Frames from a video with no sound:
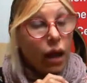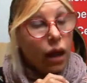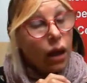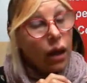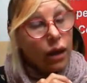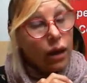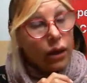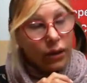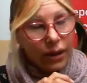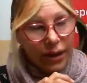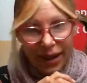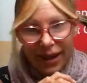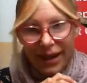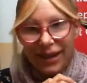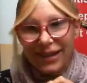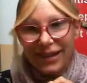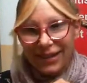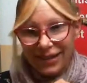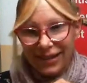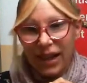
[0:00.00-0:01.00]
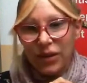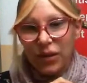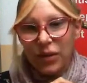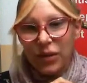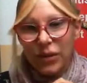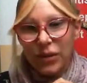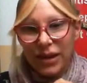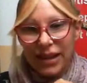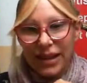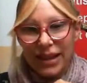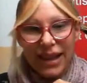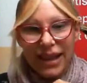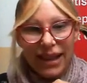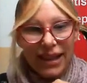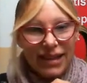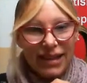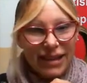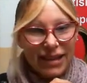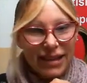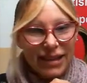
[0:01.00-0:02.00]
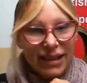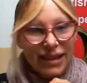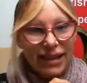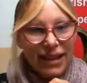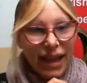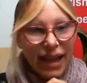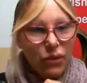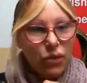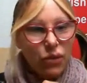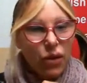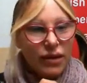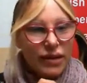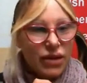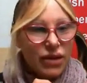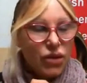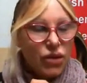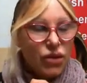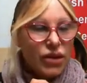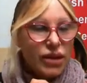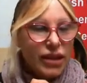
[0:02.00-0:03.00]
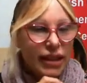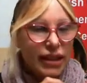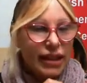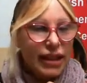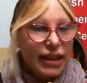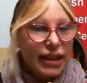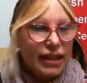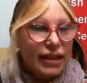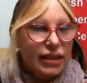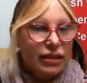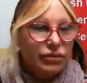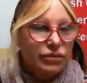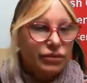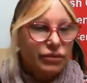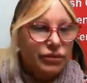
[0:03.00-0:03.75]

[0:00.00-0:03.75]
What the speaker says: Oh, okay, haven't put yet. Okay, what score do you need?